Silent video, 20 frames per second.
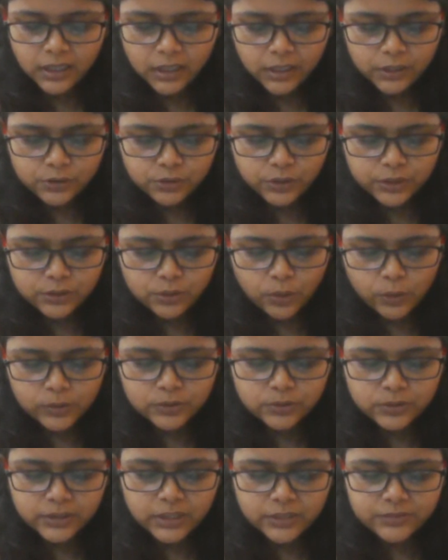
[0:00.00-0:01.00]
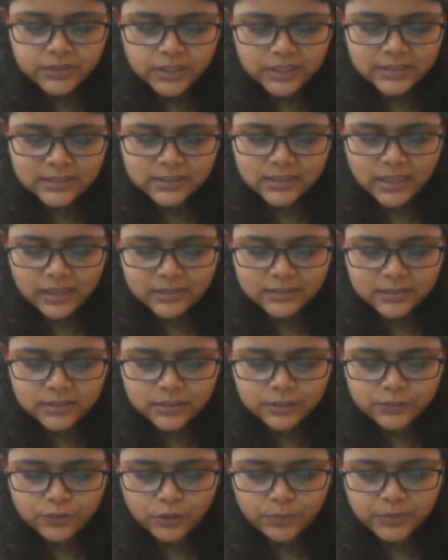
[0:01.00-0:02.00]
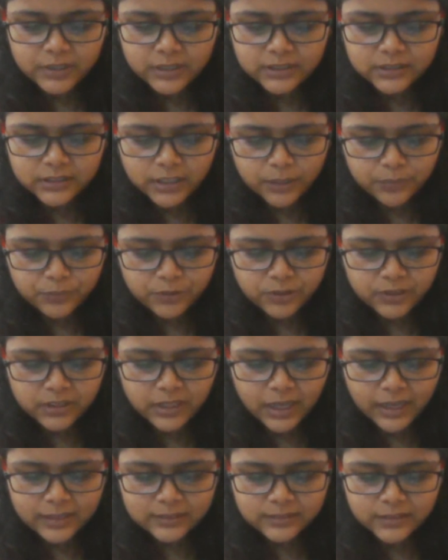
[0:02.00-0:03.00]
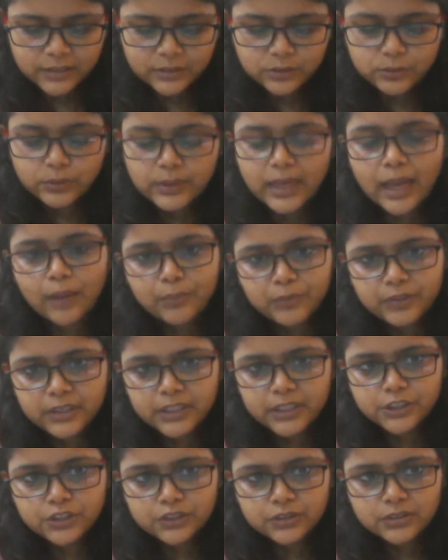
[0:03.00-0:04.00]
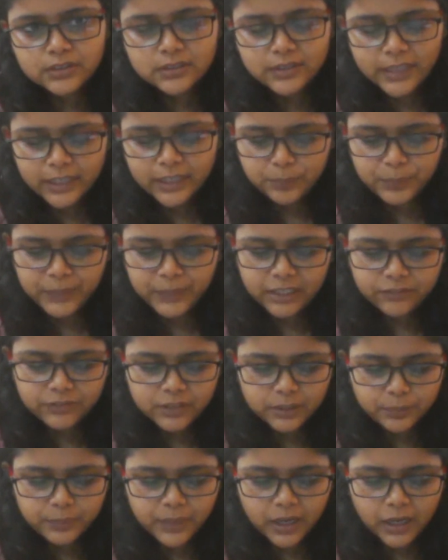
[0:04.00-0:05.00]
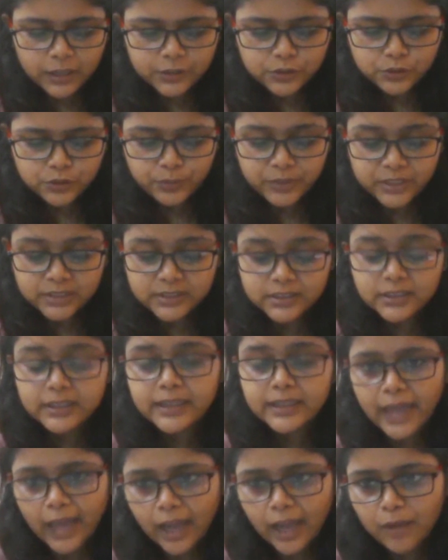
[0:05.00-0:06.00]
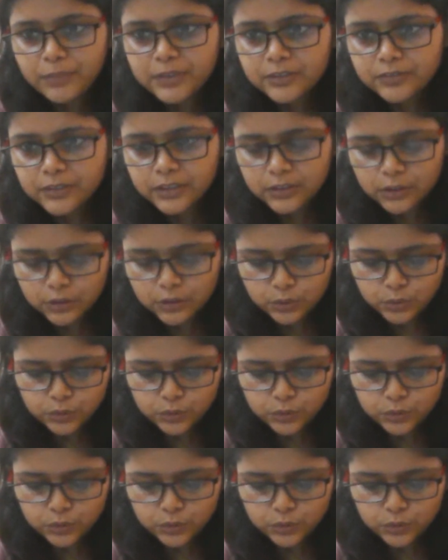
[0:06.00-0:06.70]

So it also gives instances from contemporary art science collaborations that pave the path to bridge the gap between the two